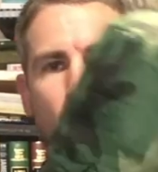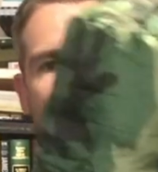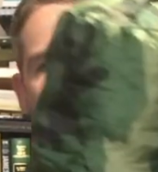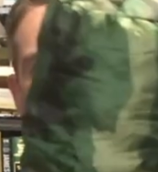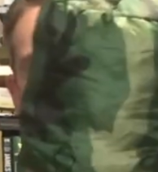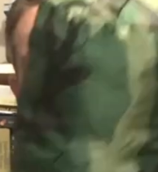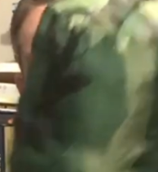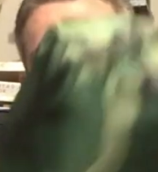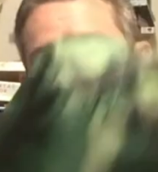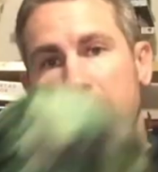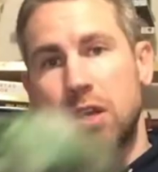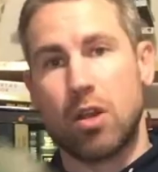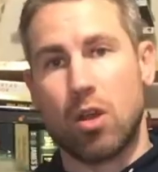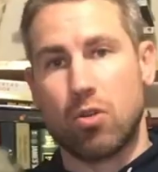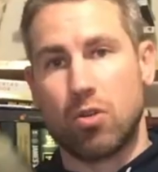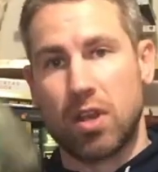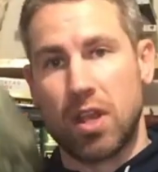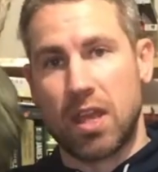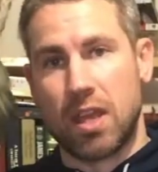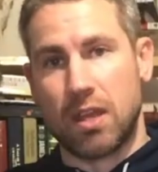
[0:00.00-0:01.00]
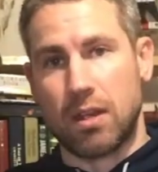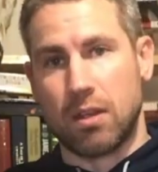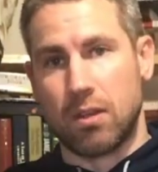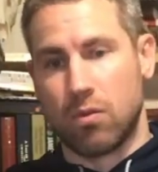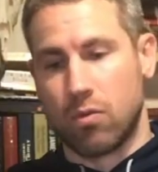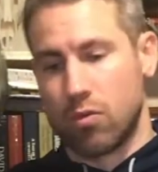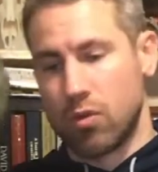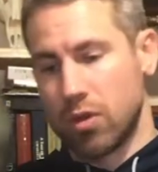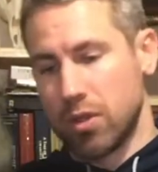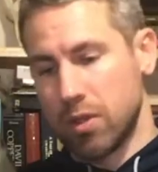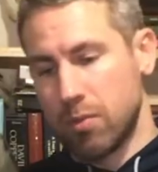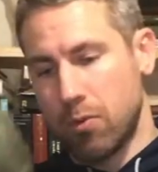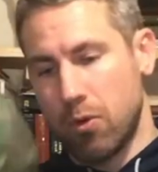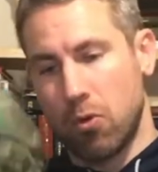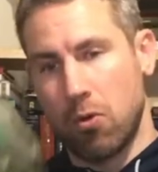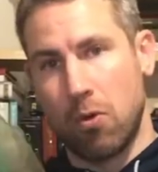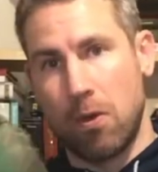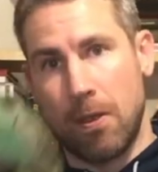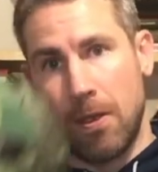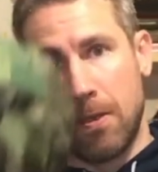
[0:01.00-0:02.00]
A mosquito net, really
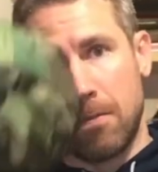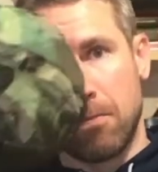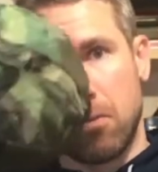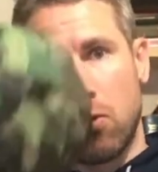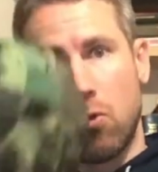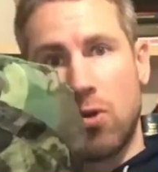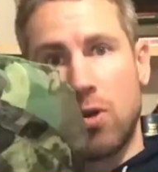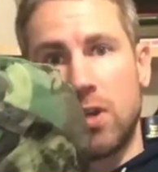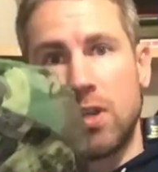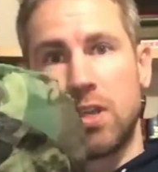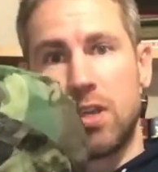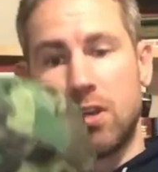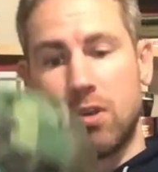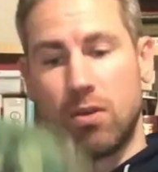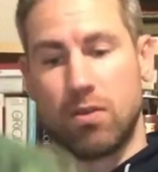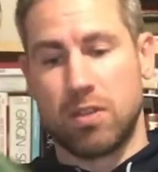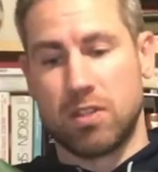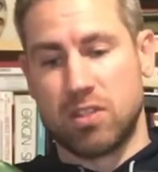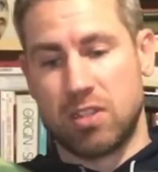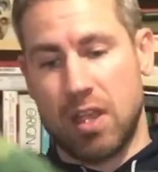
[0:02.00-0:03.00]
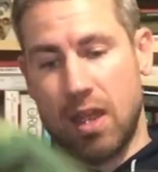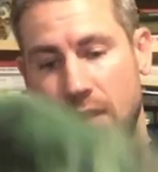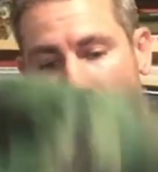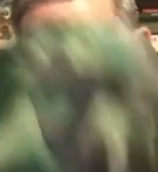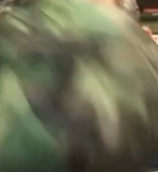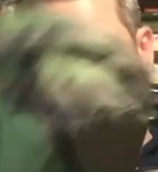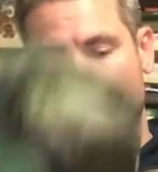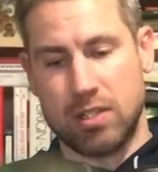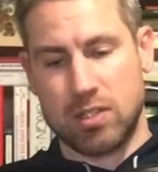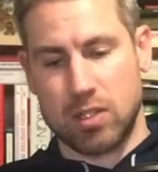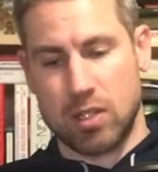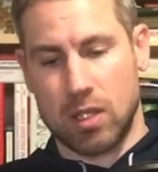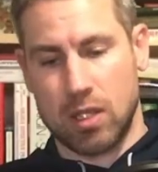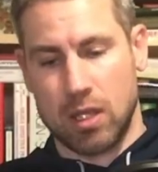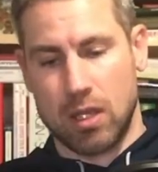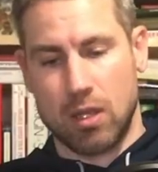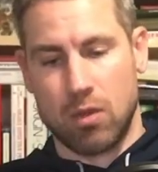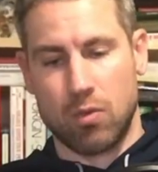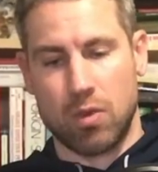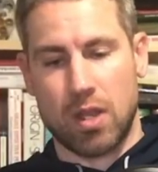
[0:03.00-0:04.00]
important here in the southeast.
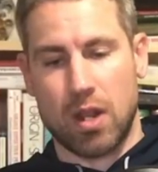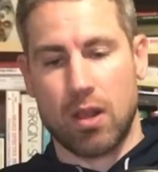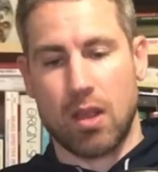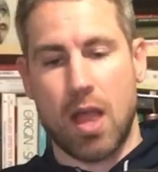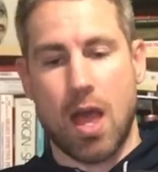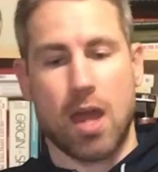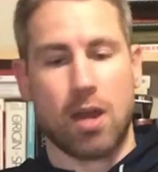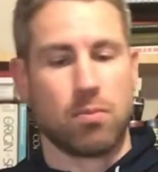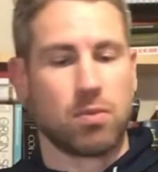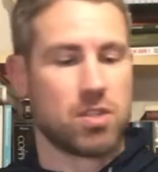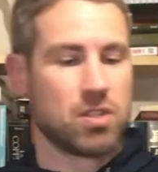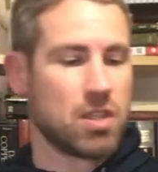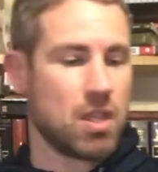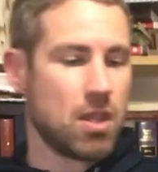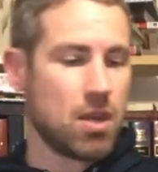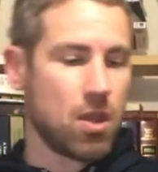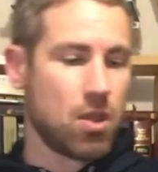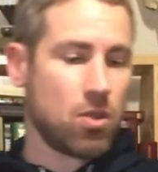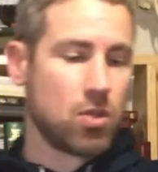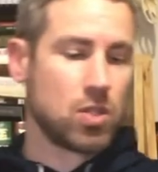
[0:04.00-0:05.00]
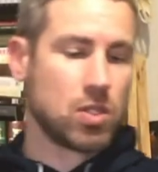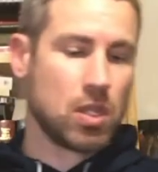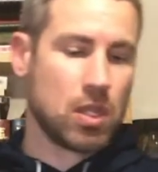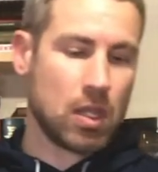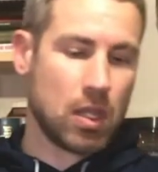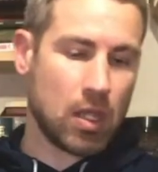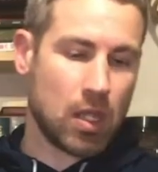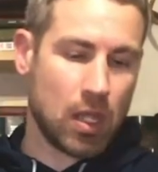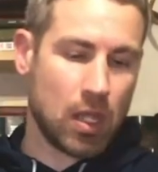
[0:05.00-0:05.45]
We got a lot of mosquitoes.